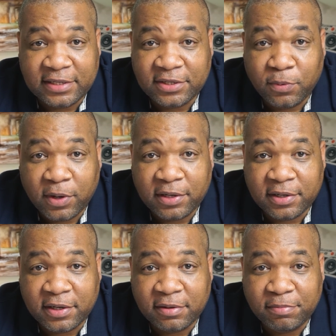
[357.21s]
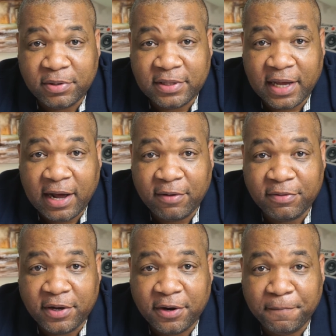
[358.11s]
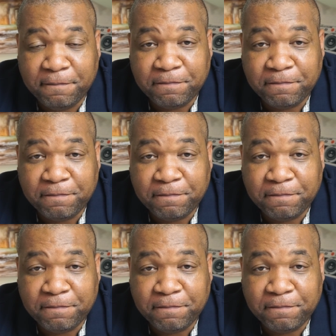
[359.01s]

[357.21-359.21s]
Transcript: Just wanted to put that out there.